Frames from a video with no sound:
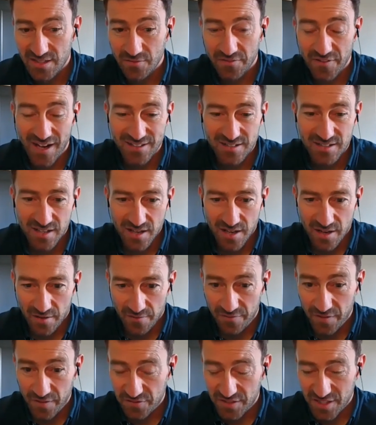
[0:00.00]
In fact,
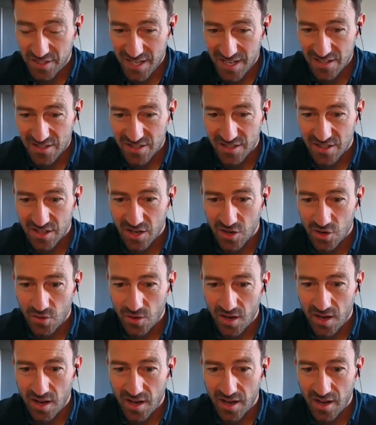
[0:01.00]
50 years
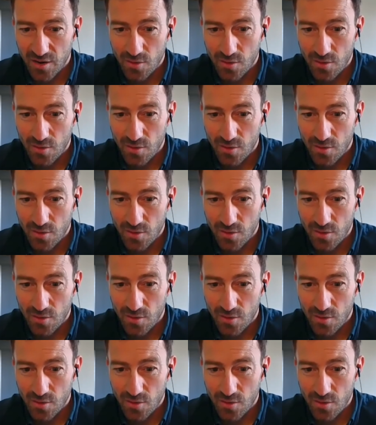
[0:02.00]
ago,